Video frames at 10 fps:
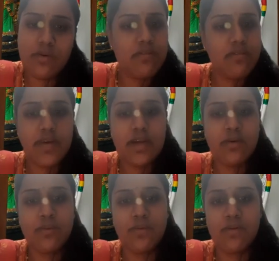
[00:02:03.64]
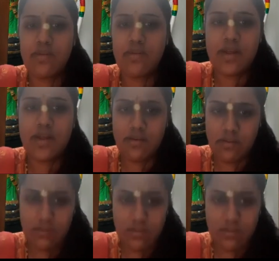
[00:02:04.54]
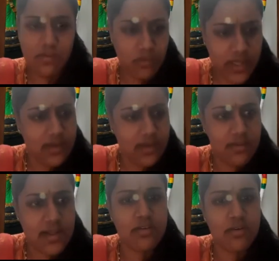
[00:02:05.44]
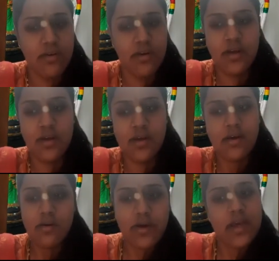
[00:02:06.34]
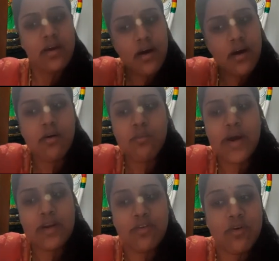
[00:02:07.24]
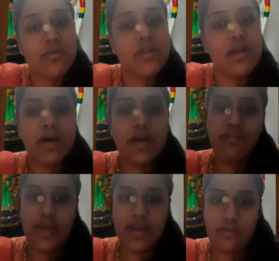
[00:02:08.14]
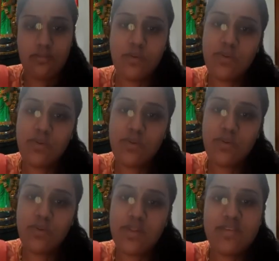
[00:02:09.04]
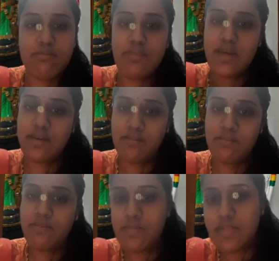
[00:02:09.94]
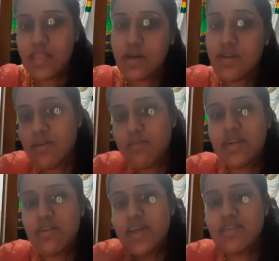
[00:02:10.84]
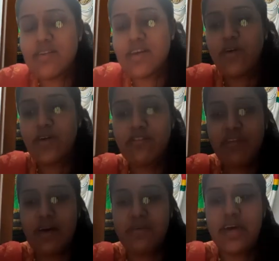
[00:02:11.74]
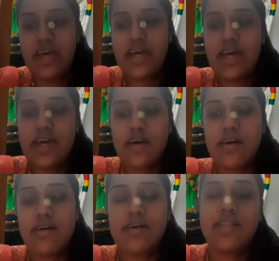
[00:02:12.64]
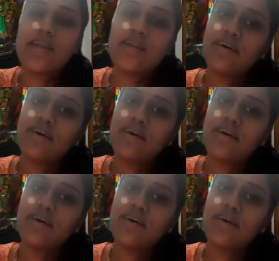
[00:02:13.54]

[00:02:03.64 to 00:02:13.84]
very cool. Like, okay, is that so? Okay, why don't you go to that butterfly? Do the same thing. Now the butterfly is sitting on a flower. Narada